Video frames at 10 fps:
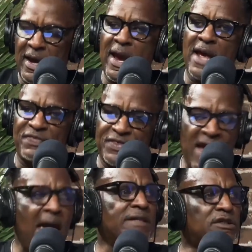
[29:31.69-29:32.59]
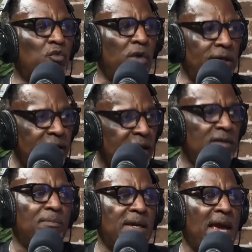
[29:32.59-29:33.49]
And that's when it
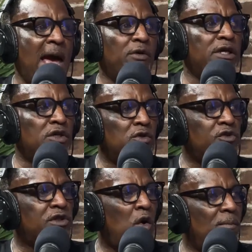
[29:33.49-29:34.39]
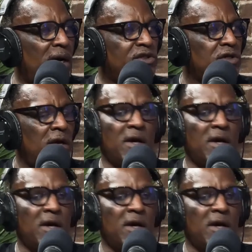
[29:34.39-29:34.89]
hit me how he knew so much